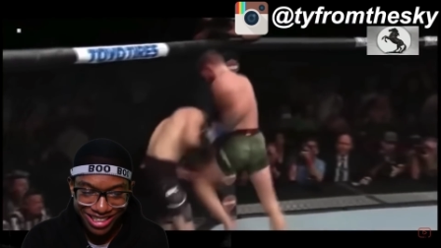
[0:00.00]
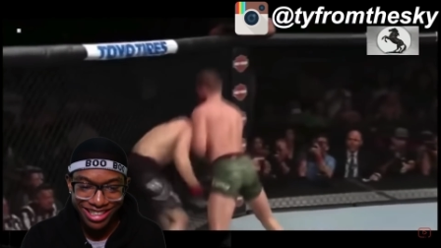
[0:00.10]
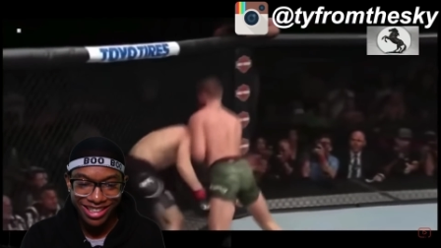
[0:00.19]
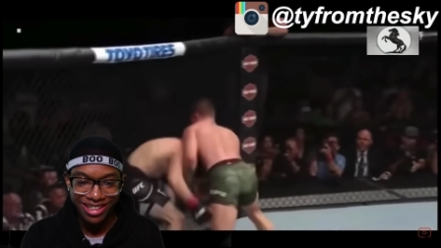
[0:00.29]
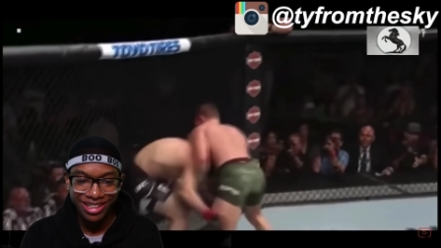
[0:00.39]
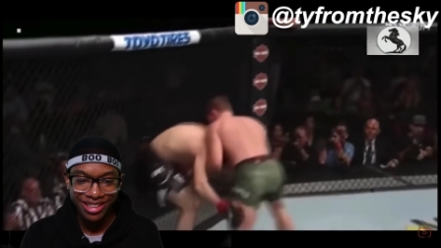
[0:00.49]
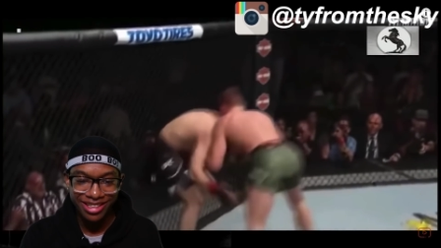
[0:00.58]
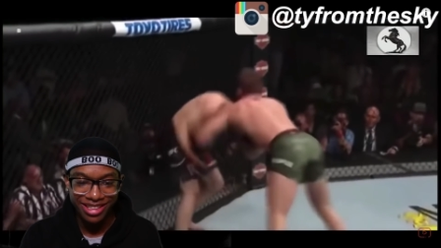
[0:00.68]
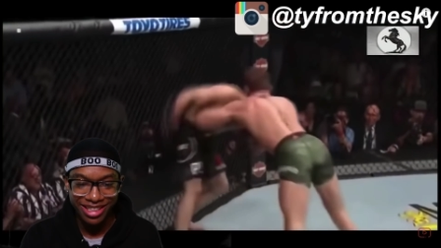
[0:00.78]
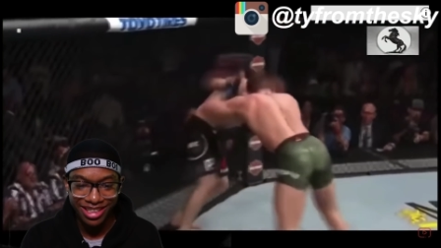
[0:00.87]
He
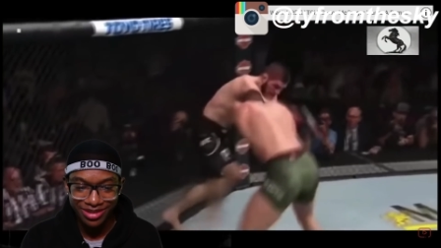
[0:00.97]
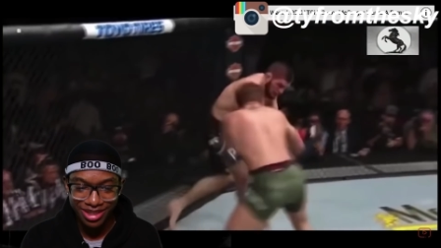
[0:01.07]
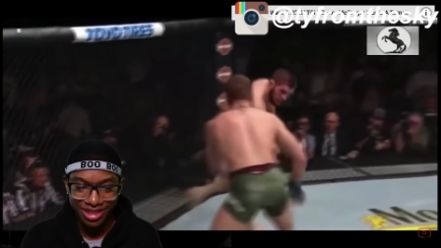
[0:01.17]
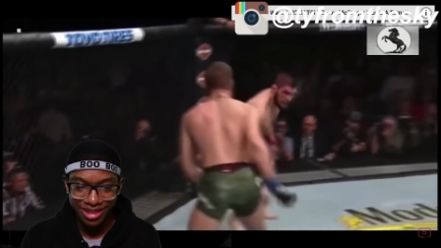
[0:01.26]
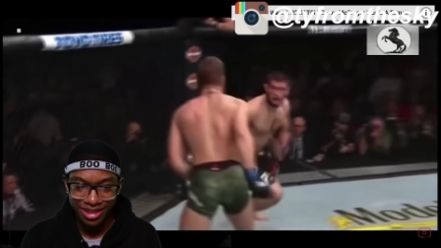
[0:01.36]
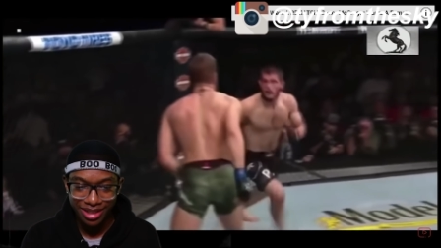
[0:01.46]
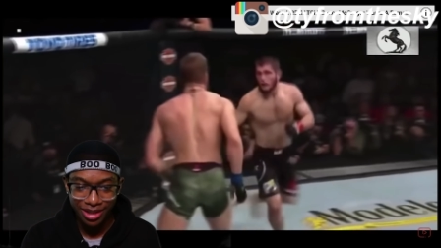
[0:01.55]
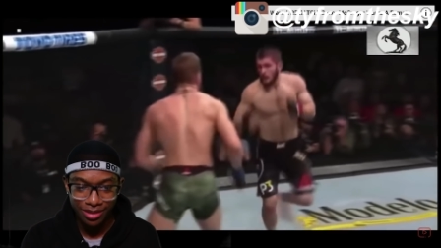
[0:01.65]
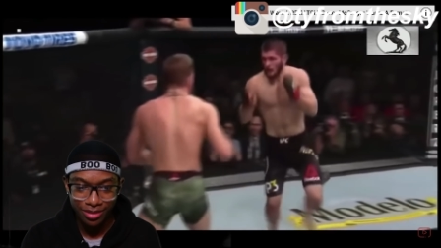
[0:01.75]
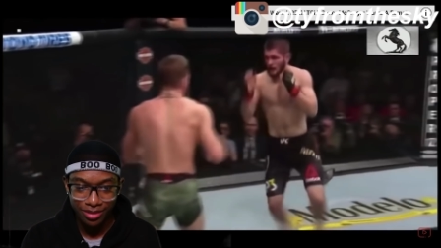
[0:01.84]
ugly. I'm sleep.